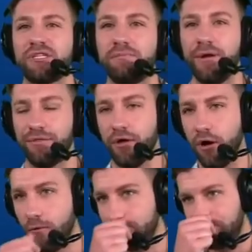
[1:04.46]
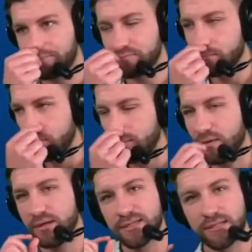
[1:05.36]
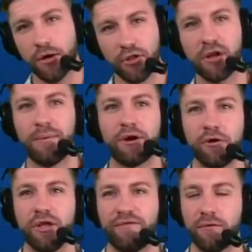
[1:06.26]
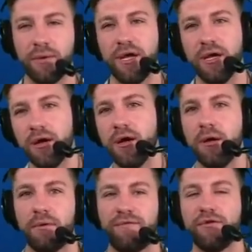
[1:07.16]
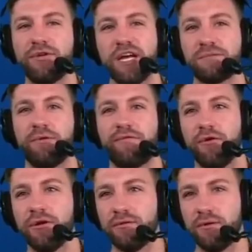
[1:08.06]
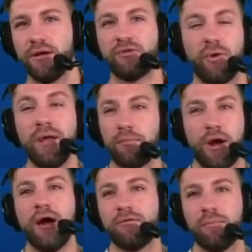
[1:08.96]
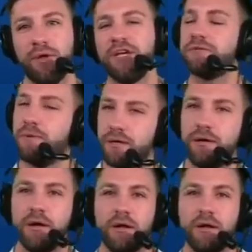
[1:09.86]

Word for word: Smith, though, still a little bit early for me, but if you're desperate for a, a Duane Brown replacement,